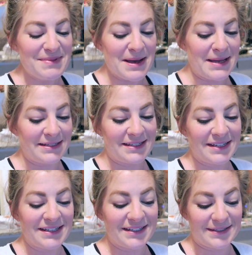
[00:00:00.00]
but
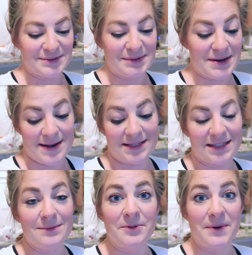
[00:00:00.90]
um,
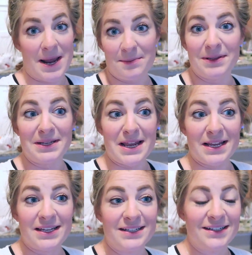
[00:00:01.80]
anyways, I'm
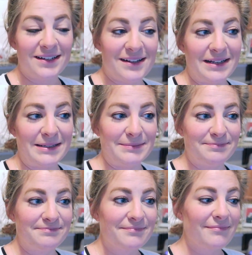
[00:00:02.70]
rambling.
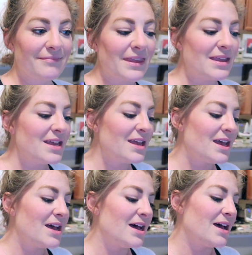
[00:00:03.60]
Um,
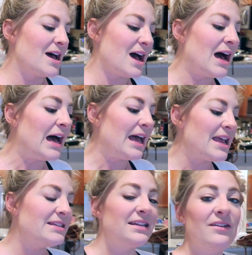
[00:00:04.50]

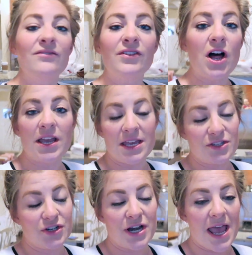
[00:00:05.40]
I didn't vlog
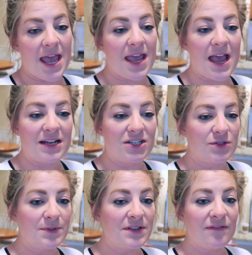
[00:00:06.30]
yesterday. I
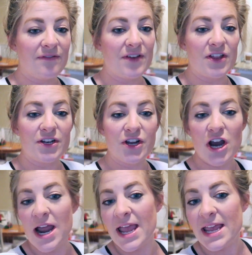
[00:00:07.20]
just wasn't feeling
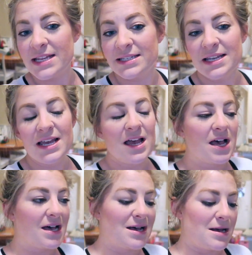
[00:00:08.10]
great.
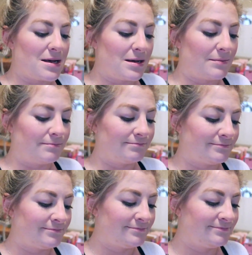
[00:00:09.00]
Um,
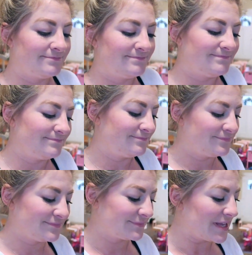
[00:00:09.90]

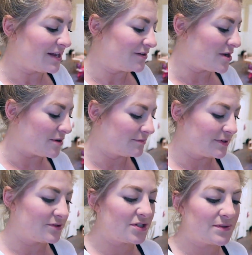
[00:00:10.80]
I don't know.
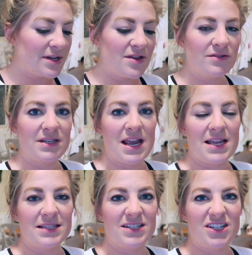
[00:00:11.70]
It was just one of those
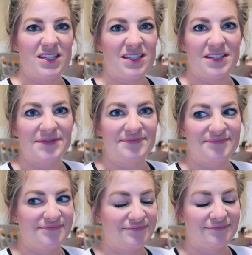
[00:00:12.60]
days. I just,
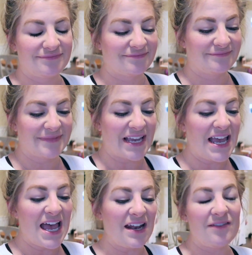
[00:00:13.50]
I
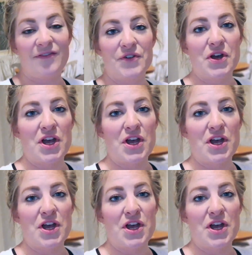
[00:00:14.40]
didn't feel